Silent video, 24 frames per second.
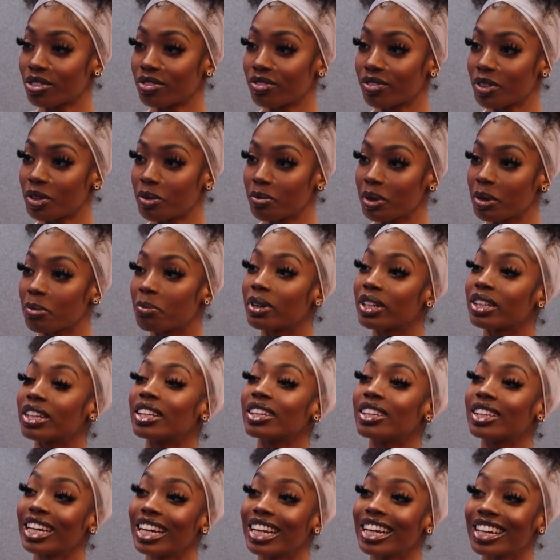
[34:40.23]
You feel me? But
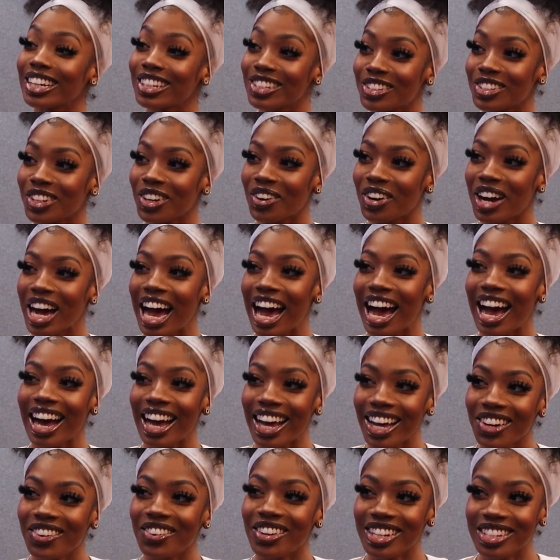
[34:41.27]
the thing is, though,
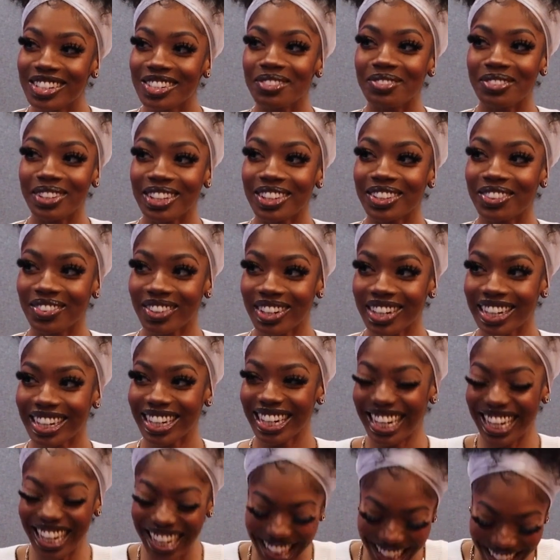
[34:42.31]
I want to be the
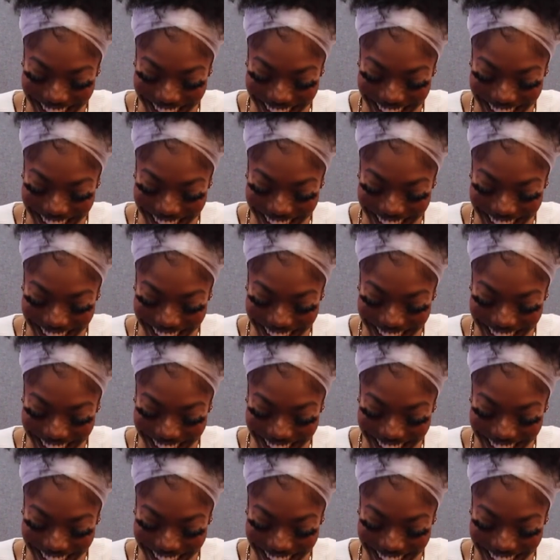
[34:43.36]
one.